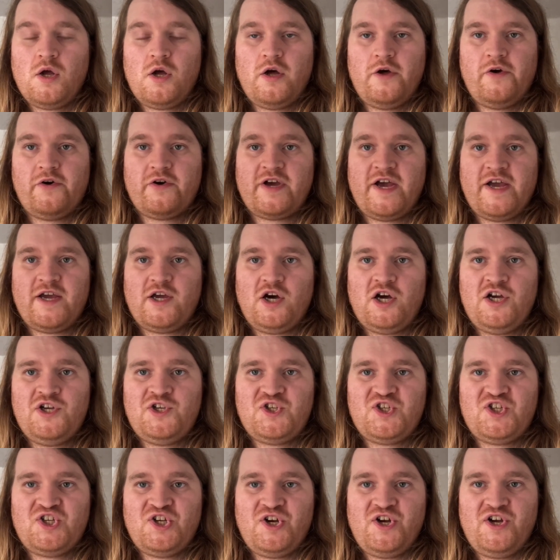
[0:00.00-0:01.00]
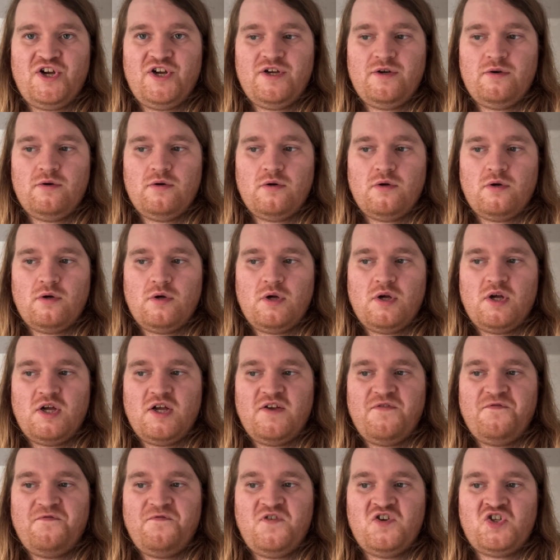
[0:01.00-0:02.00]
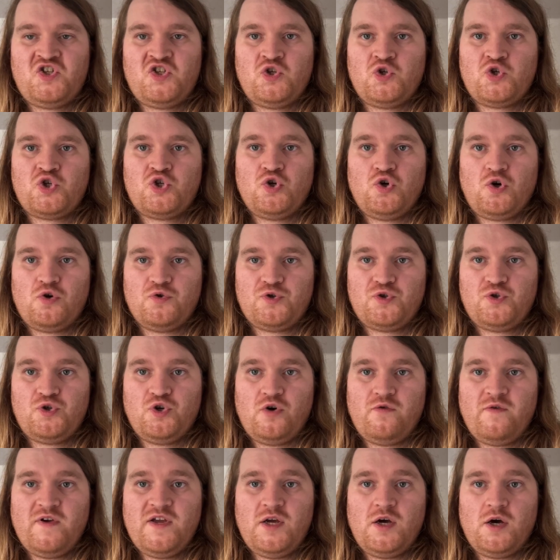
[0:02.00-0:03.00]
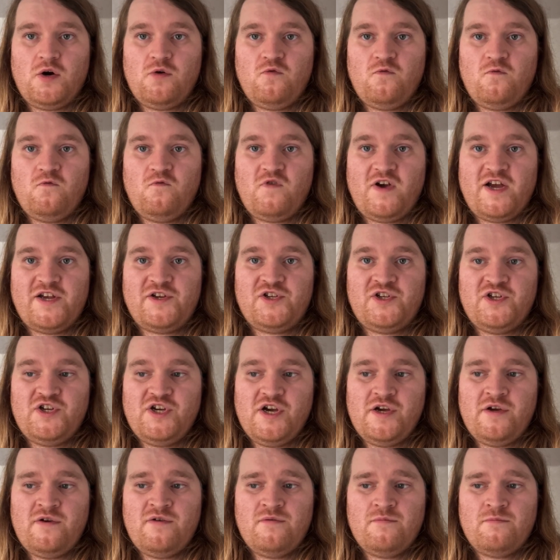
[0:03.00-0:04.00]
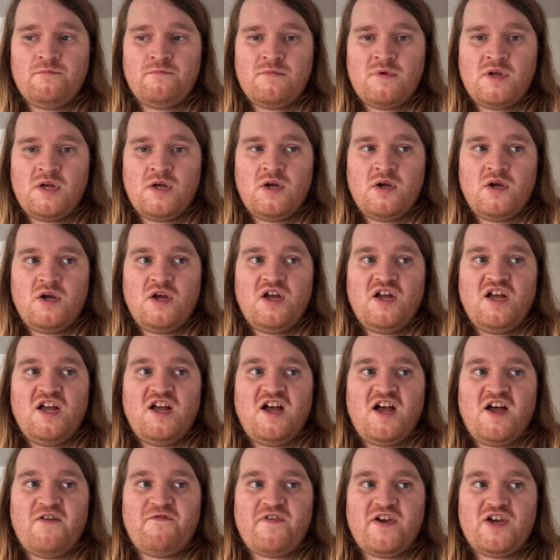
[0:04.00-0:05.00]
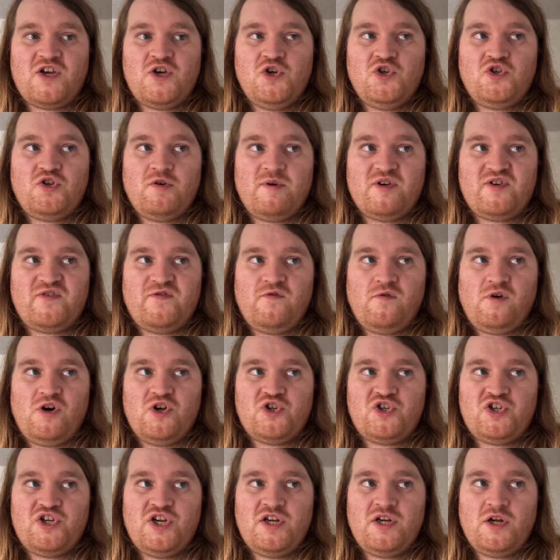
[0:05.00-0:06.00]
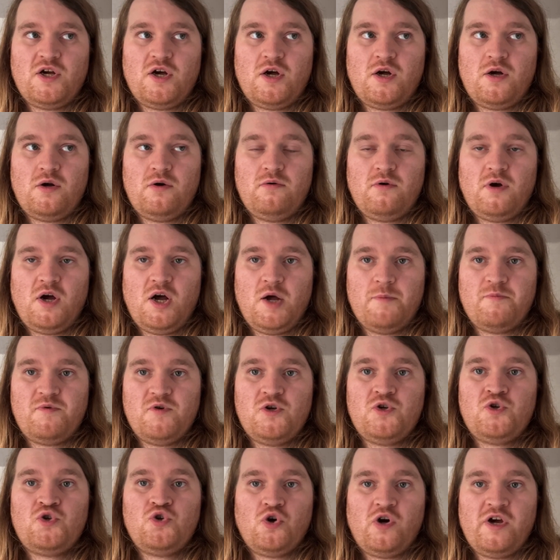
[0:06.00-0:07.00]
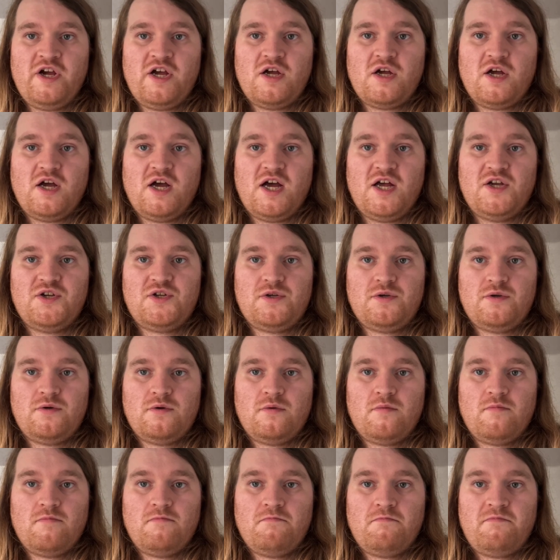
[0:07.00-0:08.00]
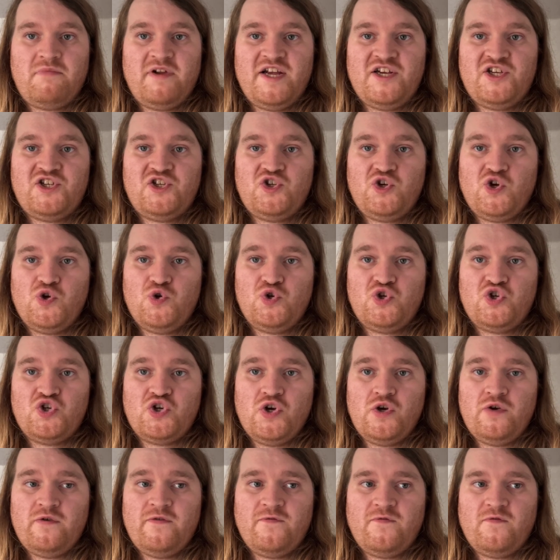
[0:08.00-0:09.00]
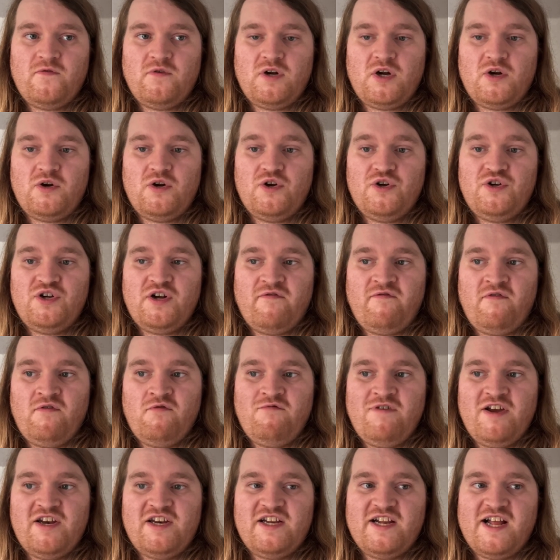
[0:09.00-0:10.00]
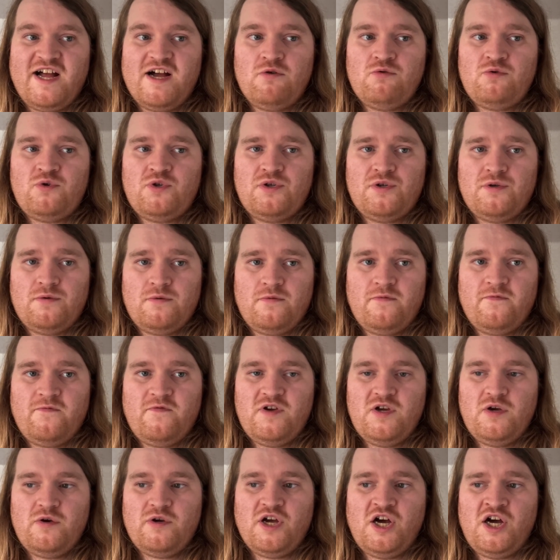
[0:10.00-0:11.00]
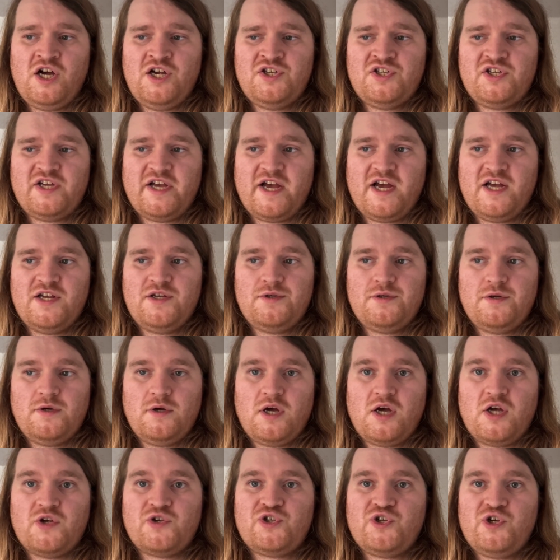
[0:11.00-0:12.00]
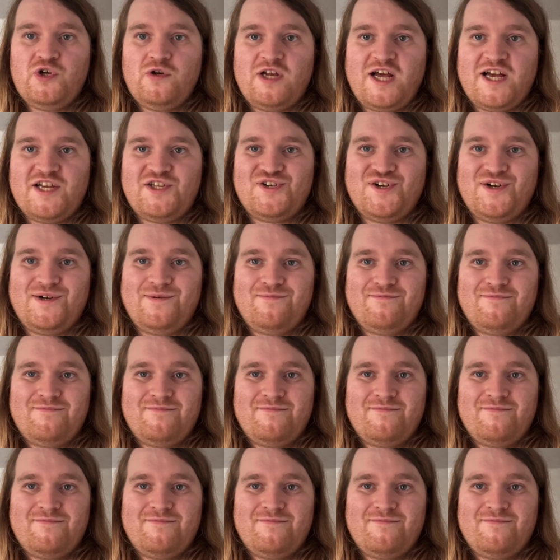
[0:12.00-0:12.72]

Okay guys, so this is a short story I read to you. And thank you so much for watching. I, hope you enjoy it. And please do tune for another Read It Out for you guys. And I'll see you later.